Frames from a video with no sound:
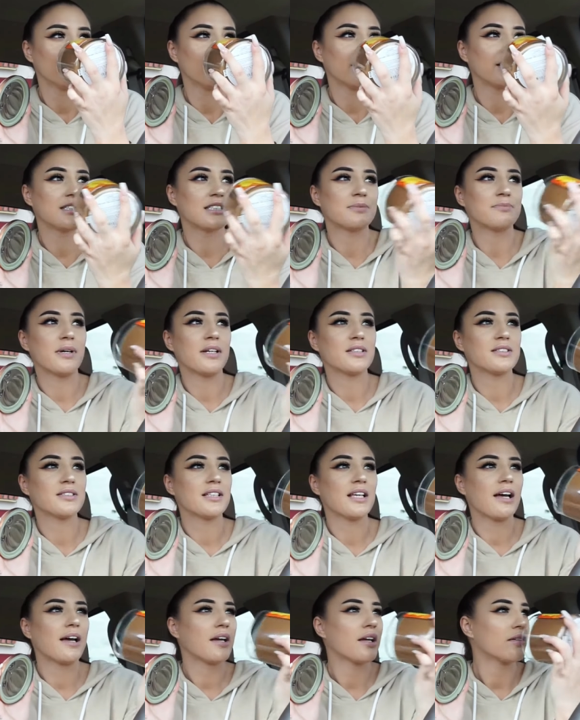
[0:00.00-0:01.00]
It smells
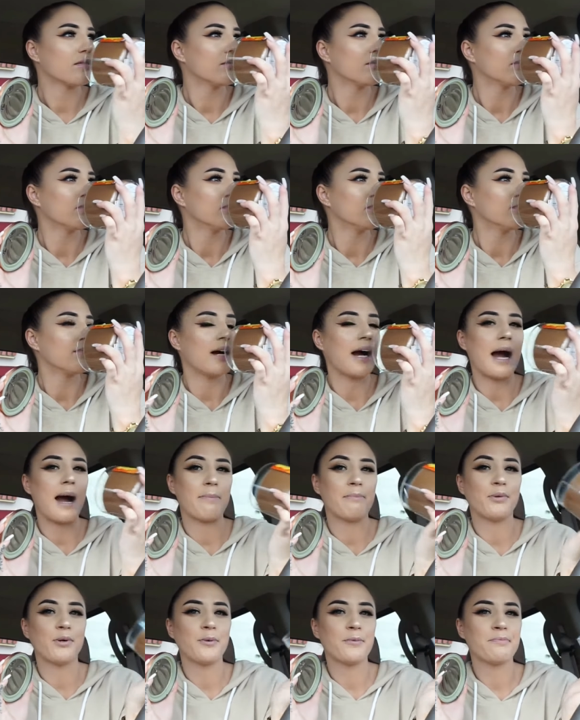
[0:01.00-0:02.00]
like
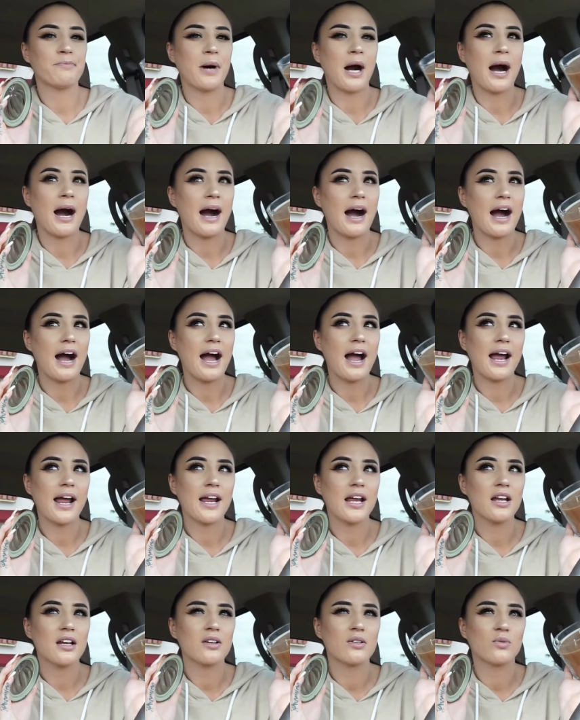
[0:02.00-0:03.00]
apple
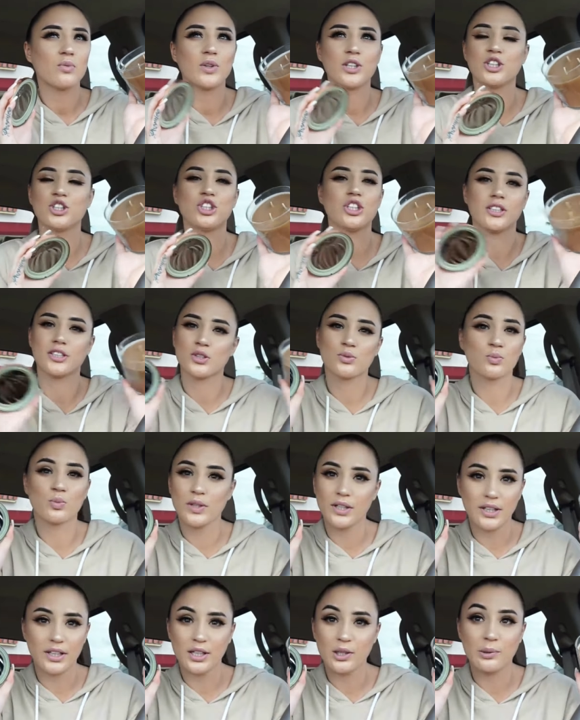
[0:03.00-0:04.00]
pie with just
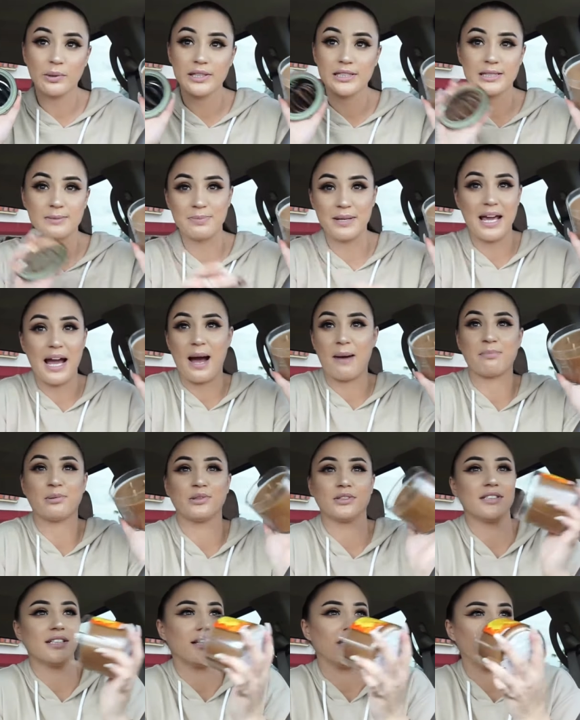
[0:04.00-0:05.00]
really crispy
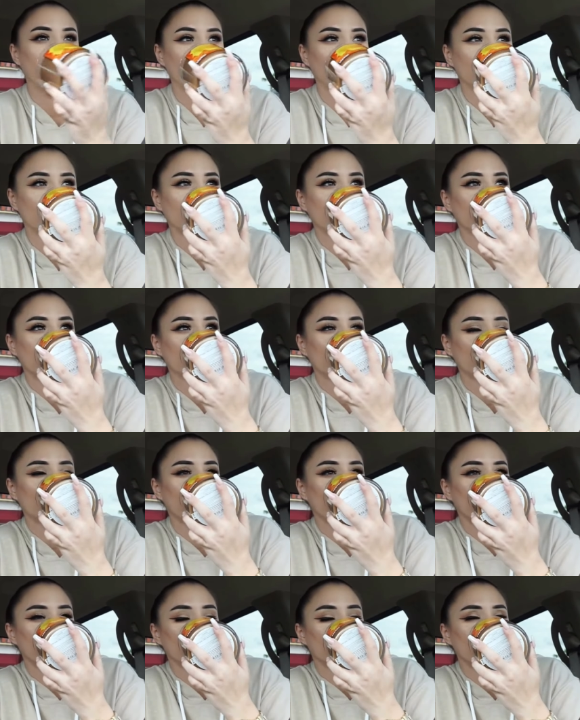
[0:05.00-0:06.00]
apples in it.
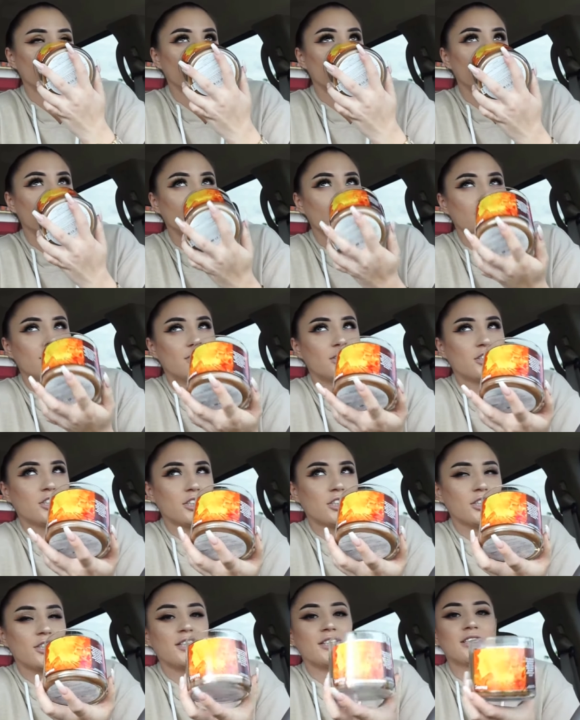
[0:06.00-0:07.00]

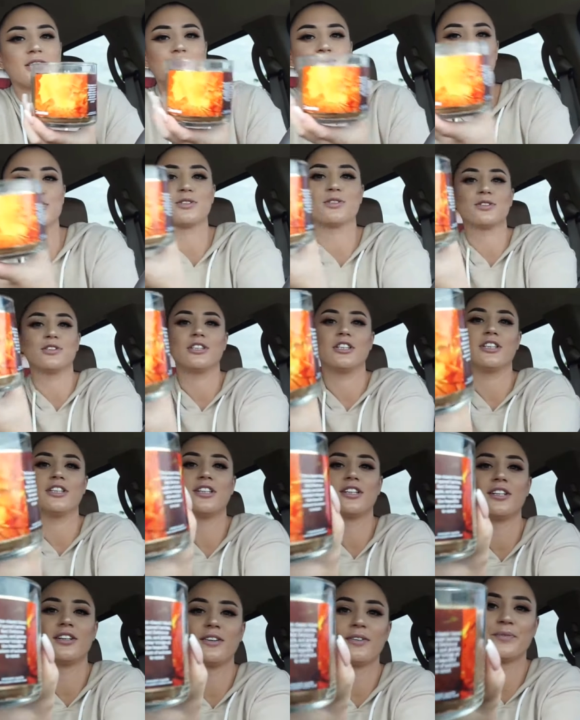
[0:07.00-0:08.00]
Ugh, smells so good.
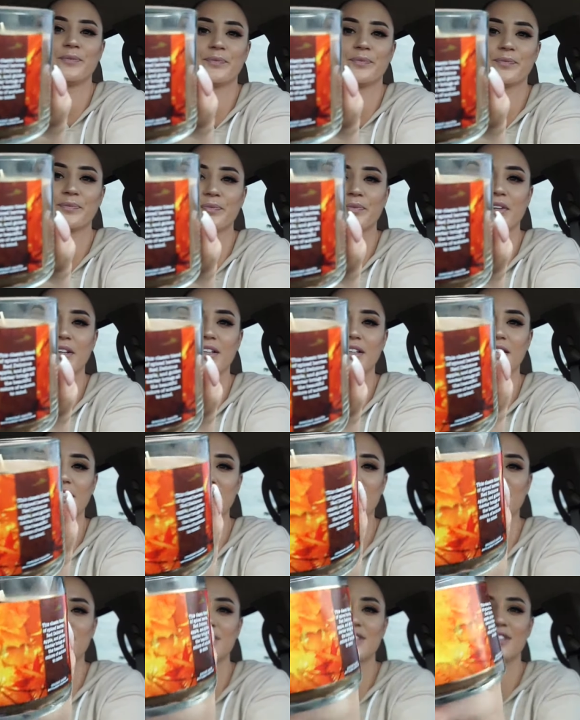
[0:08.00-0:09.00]

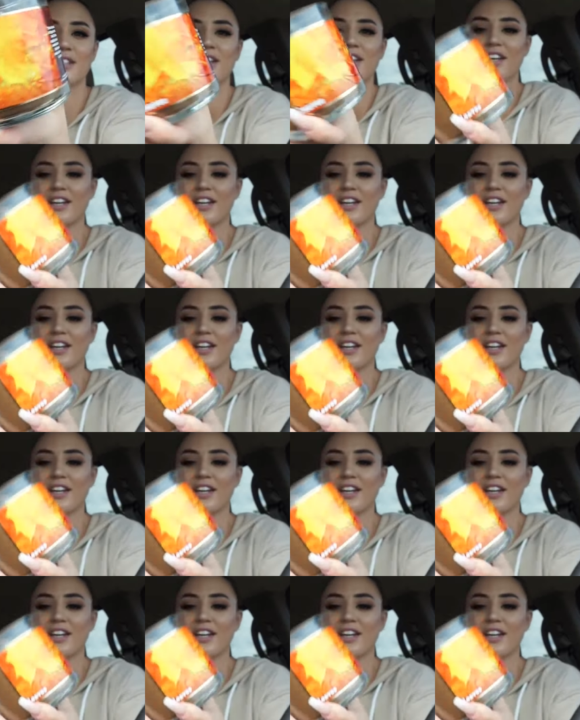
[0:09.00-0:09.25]
Leaves.